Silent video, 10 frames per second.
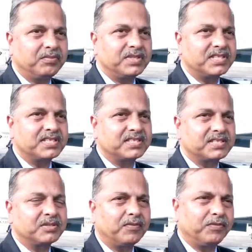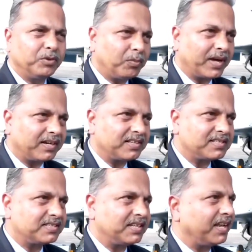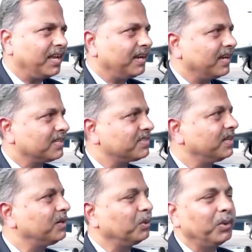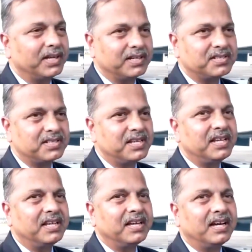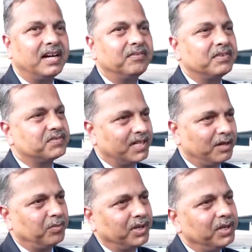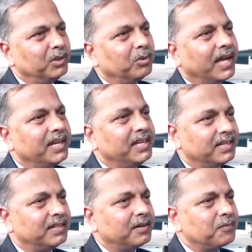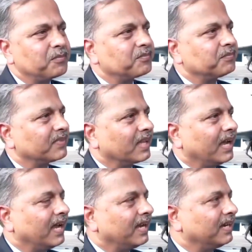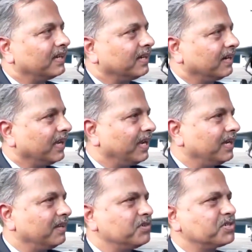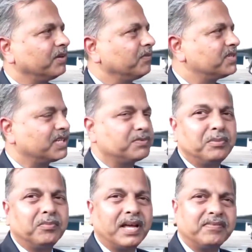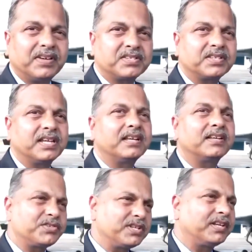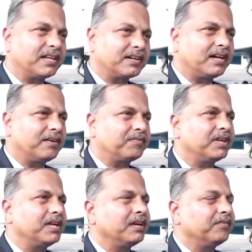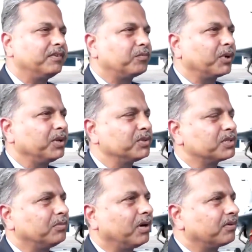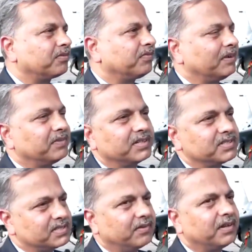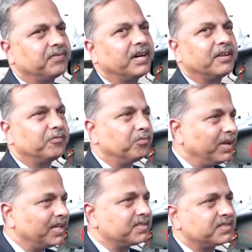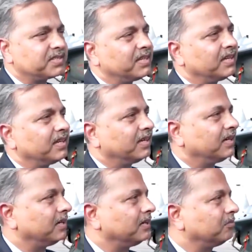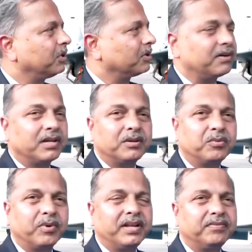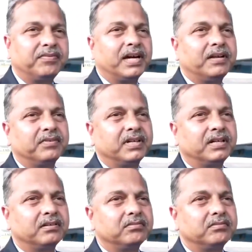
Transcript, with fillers: which has got few parallels that in less than two years, uh, we've set up a new line here and uh, a division which has been manufacturing Russian aircraft. We've produced about 575 MiGs, uh, about 125 uh,